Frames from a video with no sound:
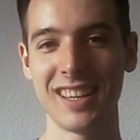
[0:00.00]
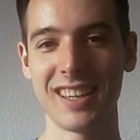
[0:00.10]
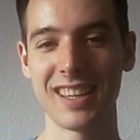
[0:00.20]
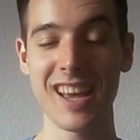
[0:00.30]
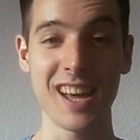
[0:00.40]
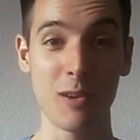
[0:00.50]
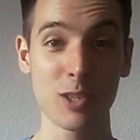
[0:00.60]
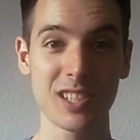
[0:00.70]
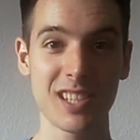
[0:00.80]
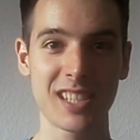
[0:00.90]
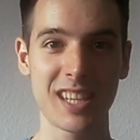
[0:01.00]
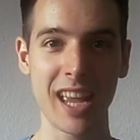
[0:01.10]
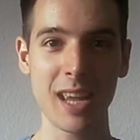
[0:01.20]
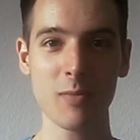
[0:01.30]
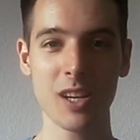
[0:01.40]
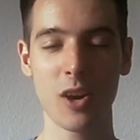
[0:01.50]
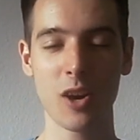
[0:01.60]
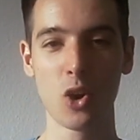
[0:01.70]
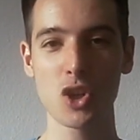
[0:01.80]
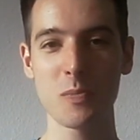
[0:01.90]
Yeah, that was this game,
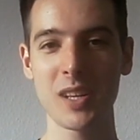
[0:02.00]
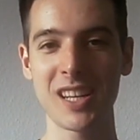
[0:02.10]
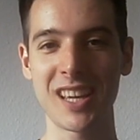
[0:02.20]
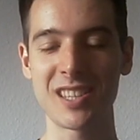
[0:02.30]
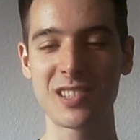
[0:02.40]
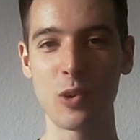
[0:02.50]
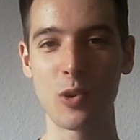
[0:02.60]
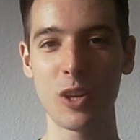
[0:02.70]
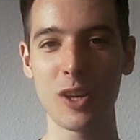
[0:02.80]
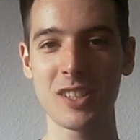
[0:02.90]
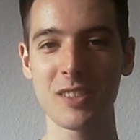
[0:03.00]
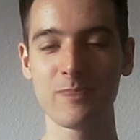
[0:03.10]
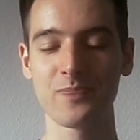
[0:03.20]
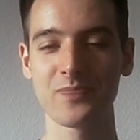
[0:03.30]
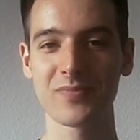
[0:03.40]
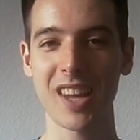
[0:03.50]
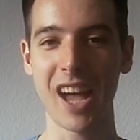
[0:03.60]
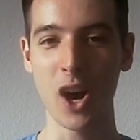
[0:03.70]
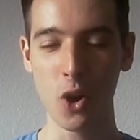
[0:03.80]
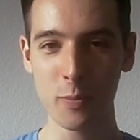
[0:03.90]
Huschenbeth against Golod. I
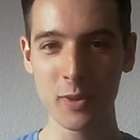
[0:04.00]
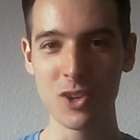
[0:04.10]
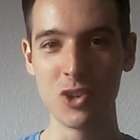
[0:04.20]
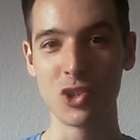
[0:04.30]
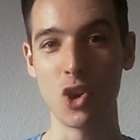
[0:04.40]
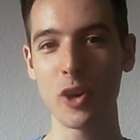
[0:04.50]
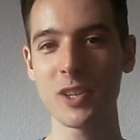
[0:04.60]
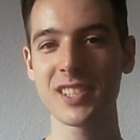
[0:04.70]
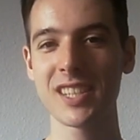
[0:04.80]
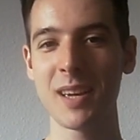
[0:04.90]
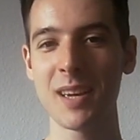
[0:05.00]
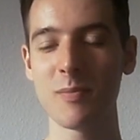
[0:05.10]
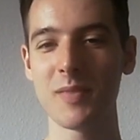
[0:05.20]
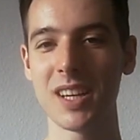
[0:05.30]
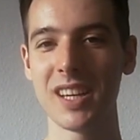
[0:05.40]
hope you enjoyed this game.